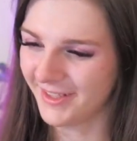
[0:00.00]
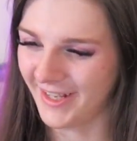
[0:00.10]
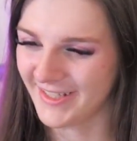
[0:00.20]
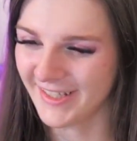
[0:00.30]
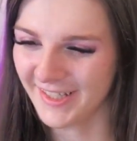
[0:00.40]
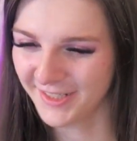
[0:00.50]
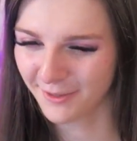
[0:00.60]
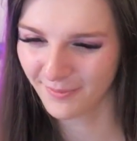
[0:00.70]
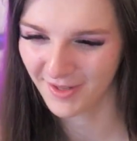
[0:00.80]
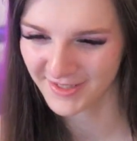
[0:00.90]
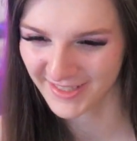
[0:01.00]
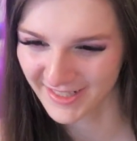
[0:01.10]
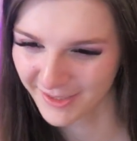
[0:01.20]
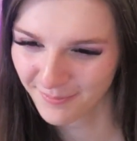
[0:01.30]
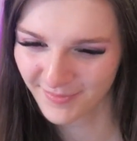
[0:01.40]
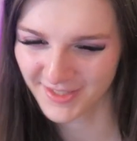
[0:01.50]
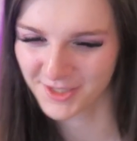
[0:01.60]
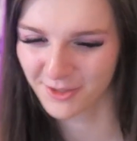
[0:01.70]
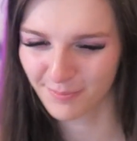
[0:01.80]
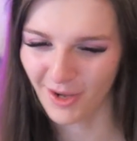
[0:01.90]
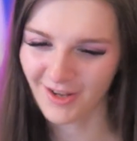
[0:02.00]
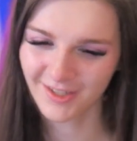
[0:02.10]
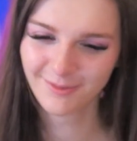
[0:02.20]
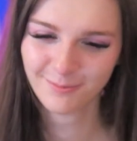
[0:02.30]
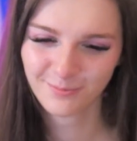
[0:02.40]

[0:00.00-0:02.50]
I'll take that deal. I'll take that deal. That's a good bargain.